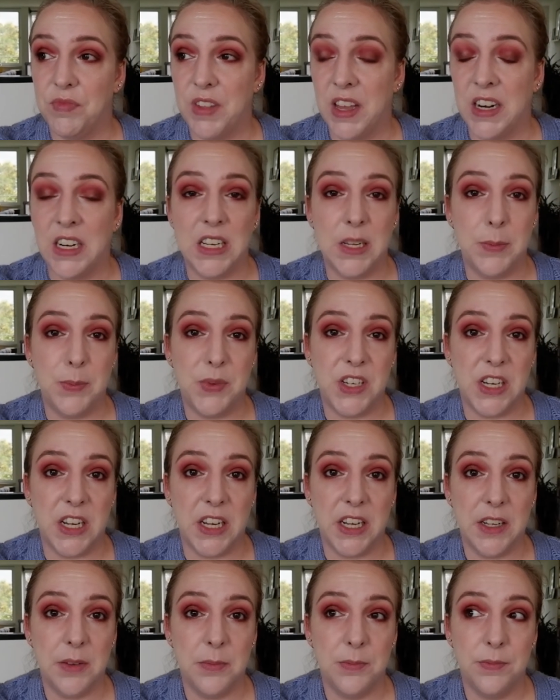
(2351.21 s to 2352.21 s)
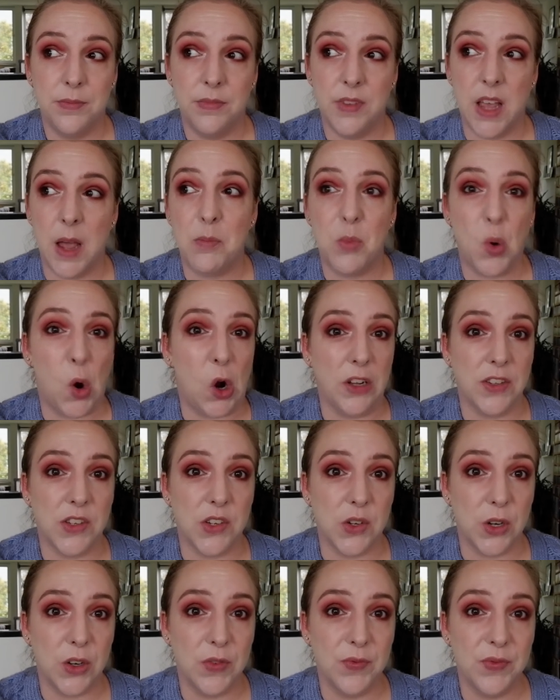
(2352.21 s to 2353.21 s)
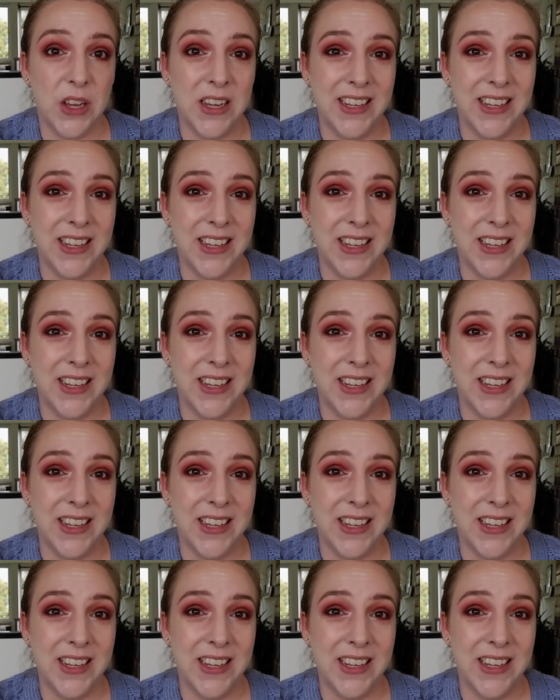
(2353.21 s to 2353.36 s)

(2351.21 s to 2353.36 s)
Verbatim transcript: and a lipstick and bronzer.